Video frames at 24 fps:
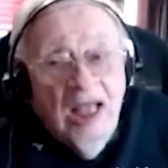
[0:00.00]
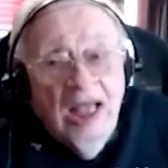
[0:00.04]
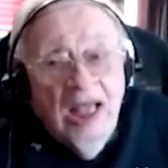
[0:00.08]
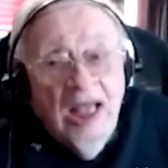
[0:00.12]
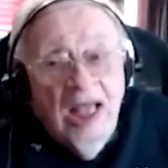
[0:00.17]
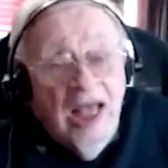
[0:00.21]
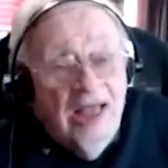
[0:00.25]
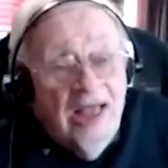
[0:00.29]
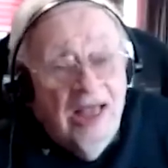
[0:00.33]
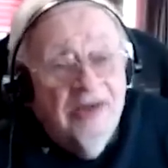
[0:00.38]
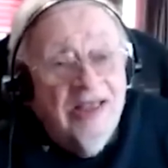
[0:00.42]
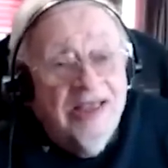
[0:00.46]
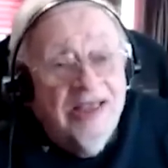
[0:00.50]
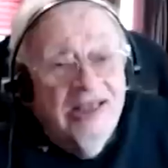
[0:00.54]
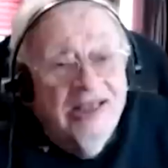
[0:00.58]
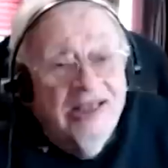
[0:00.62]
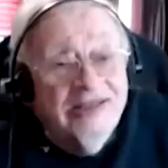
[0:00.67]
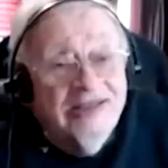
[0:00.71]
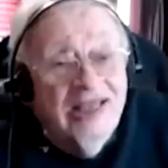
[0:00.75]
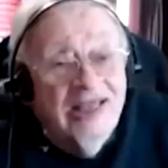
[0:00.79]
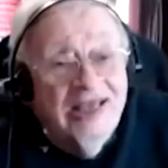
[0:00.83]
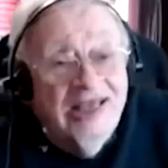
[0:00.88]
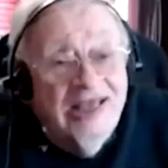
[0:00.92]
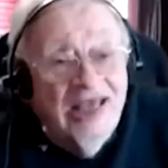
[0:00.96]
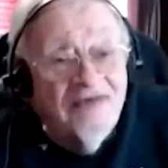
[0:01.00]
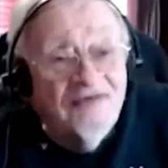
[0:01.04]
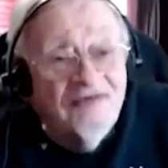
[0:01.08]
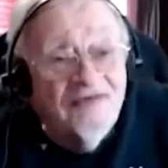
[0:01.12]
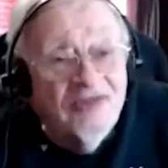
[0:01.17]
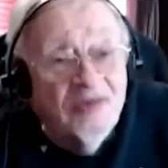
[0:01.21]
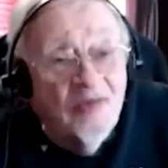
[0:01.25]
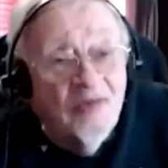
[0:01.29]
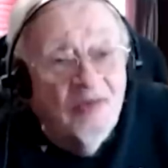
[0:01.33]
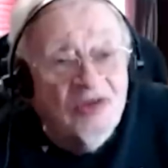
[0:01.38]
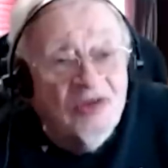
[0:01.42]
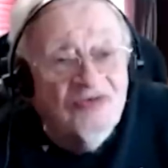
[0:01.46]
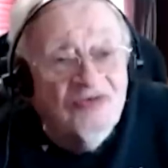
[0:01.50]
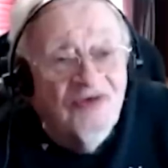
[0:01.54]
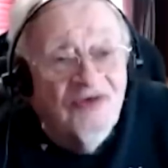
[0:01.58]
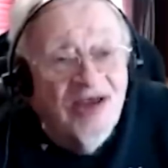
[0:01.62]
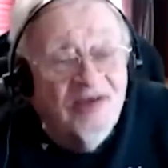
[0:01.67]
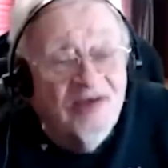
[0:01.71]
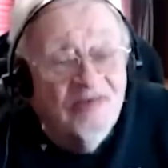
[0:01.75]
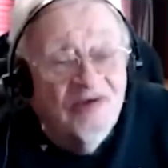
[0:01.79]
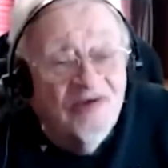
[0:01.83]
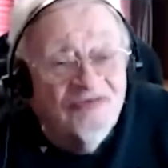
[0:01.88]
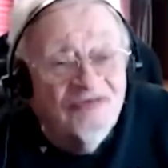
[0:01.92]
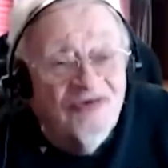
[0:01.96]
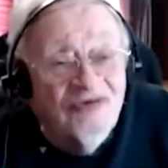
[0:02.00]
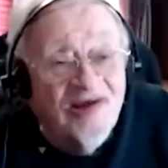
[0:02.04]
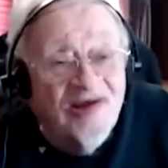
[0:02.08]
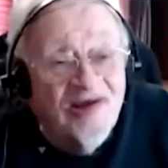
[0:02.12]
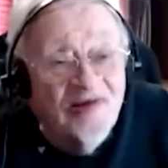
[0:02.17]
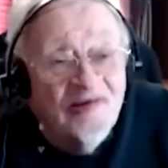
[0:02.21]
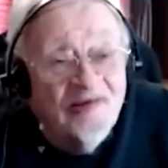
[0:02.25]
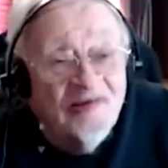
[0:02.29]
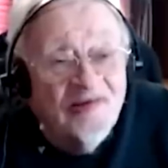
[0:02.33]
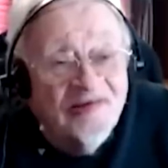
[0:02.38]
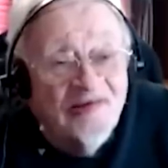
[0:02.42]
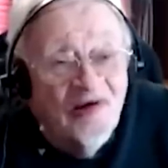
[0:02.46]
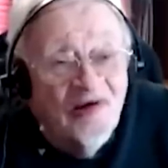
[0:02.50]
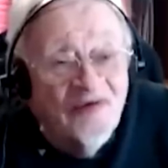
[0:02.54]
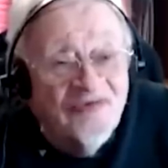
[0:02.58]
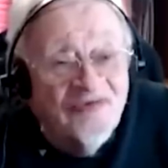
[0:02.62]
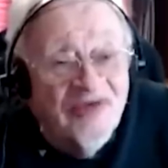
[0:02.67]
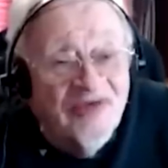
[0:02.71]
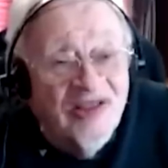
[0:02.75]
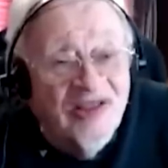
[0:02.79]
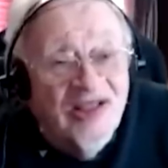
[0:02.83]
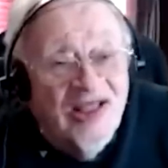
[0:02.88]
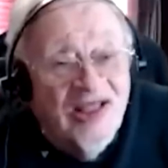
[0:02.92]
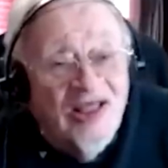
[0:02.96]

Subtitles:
And yet they gave him the most valuable fighter trophy.